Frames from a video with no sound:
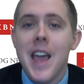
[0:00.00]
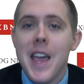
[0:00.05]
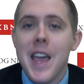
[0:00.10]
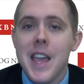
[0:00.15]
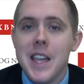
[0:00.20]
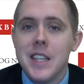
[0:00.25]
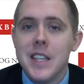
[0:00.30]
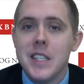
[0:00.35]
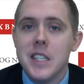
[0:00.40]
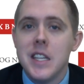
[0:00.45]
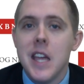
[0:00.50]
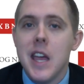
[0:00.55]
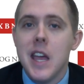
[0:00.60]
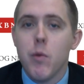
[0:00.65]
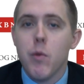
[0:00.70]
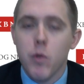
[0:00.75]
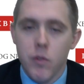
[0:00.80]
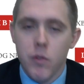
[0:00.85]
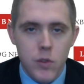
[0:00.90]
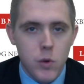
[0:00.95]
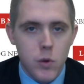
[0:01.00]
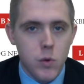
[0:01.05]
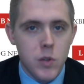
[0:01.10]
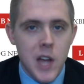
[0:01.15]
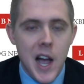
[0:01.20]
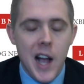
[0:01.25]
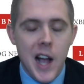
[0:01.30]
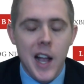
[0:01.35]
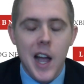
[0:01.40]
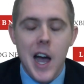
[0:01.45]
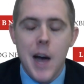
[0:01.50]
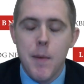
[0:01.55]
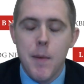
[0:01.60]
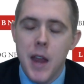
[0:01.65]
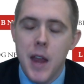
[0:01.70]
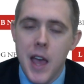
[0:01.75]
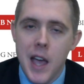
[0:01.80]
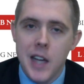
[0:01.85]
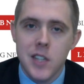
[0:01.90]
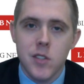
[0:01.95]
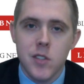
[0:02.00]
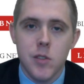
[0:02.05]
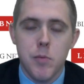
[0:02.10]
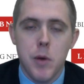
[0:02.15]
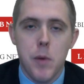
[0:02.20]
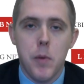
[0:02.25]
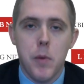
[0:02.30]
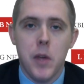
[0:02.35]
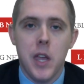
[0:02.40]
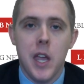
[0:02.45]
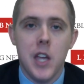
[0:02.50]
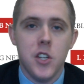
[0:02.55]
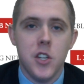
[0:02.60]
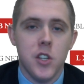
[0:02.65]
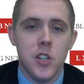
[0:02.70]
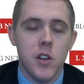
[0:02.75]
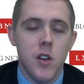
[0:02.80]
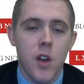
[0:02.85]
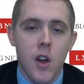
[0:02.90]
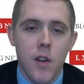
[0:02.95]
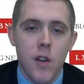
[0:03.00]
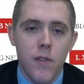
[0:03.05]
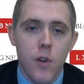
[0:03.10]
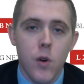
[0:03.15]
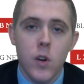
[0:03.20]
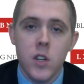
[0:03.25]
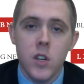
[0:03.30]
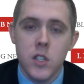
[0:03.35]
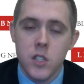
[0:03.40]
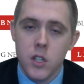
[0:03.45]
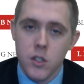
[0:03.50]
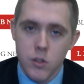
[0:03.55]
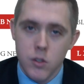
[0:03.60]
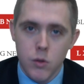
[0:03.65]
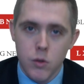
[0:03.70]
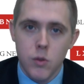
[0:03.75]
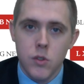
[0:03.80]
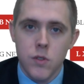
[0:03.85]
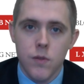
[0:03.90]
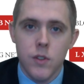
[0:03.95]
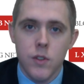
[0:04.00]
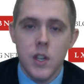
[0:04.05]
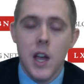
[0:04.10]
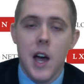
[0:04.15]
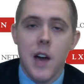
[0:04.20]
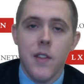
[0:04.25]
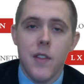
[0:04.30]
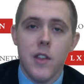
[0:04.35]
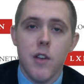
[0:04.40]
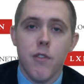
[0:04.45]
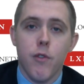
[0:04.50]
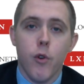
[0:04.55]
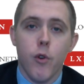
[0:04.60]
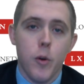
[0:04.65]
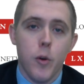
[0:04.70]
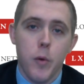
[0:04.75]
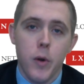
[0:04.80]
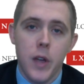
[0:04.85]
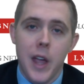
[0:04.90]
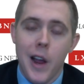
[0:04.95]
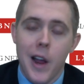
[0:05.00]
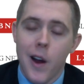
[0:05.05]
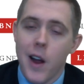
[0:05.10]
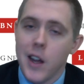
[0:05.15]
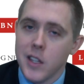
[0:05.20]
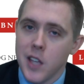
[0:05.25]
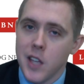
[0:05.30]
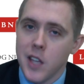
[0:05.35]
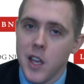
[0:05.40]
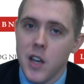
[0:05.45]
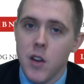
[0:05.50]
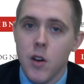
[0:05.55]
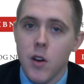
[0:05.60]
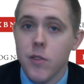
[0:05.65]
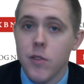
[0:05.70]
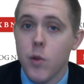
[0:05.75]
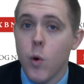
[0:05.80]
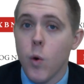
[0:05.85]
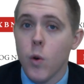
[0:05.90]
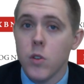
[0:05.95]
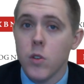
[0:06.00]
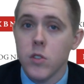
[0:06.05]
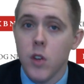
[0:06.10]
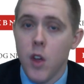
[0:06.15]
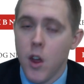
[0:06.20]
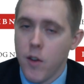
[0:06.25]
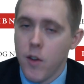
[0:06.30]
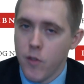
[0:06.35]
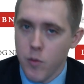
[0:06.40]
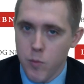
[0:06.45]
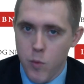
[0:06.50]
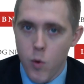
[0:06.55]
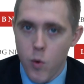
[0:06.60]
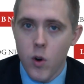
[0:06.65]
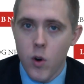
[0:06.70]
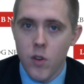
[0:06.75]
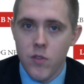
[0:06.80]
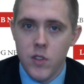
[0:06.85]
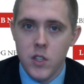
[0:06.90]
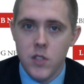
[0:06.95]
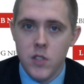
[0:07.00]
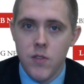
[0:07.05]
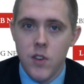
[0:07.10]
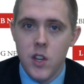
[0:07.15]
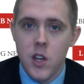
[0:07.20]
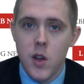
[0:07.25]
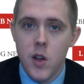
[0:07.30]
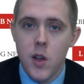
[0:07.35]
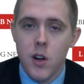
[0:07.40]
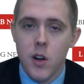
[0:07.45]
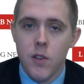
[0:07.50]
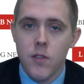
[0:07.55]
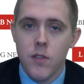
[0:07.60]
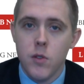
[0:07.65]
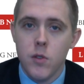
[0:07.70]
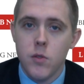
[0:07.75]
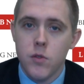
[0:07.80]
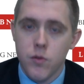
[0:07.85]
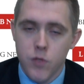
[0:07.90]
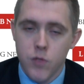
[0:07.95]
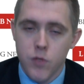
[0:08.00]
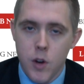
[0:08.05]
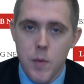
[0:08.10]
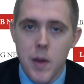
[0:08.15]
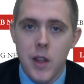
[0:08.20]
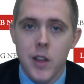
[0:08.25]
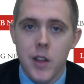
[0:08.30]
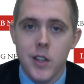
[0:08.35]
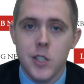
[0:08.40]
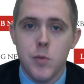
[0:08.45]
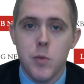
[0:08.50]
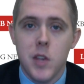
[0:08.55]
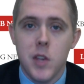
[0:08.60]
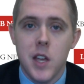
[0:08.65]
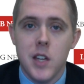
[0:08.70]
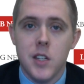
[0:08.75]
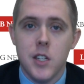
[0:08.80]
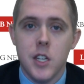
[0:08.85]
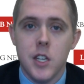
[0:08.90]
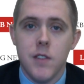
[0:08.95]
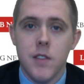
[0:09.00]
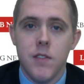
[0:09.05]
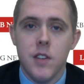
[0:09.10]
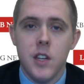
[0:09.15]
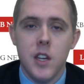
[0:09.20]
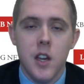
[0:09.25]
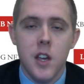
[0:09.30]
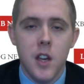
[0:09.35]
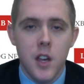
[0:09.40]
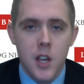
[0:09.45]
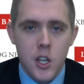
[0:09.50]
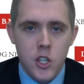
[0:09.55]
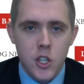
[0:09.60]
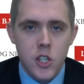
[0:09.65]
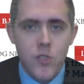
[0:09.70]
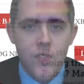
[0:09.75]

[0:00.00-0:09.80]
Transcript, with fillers: acareview.com, an excellent publication focused exclusively on the Affordable Care Act. And of course, for more of these video interviews from LXBN TV, just